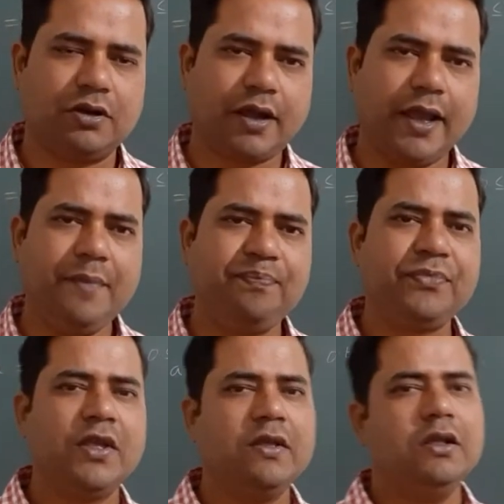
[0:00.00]
Okay.
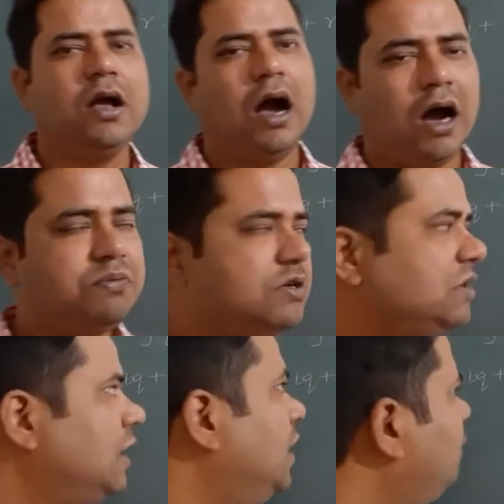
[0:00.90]

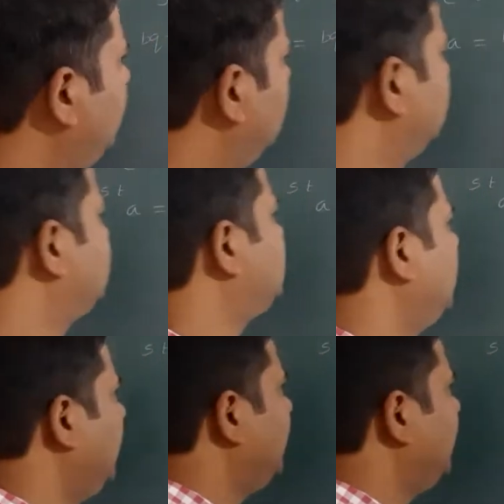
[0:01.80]
After that we understand